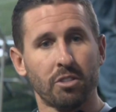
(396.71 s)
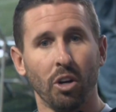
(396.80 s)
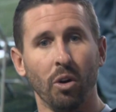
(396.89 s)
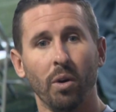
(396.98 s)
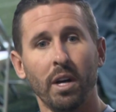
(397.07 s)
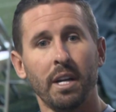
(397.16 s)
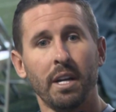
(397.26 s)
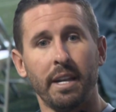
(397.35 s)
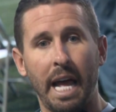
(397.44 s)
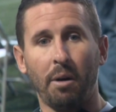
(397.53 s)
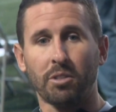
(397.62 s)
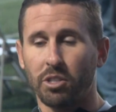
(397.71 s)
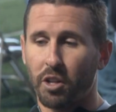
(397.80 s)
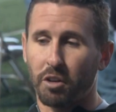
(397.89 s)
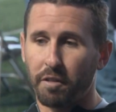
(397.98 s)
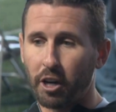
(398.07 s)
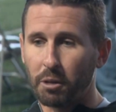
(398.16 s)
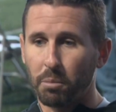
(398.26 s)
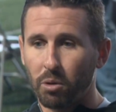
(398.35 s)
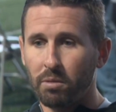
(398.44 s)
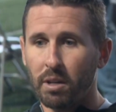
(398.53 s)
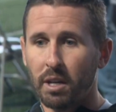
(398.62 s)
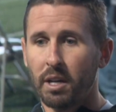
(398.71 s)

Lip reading: So now it's another variable.